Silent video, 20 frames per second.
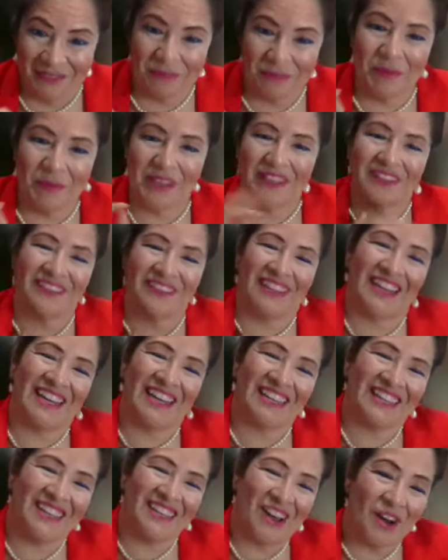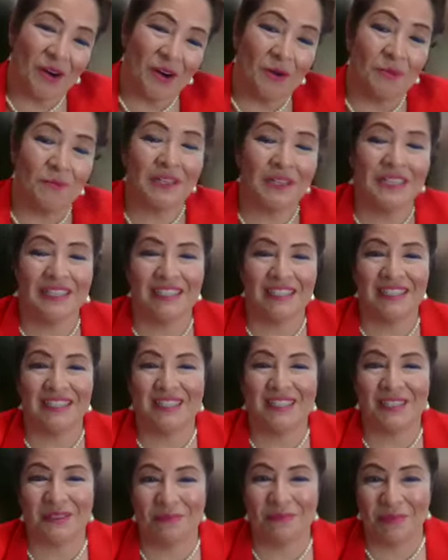but they're like, no, because it's
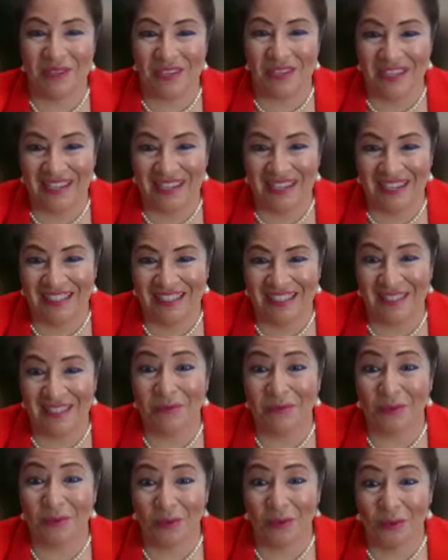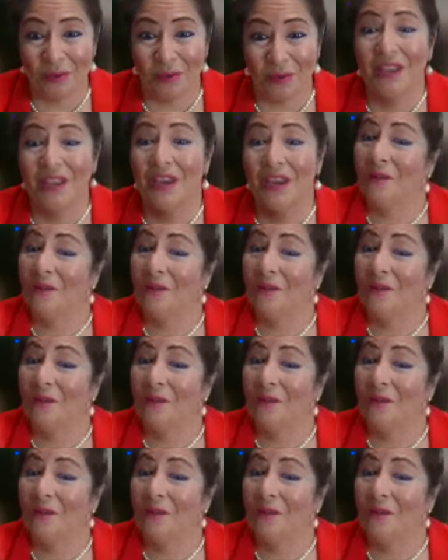going to be in some schools,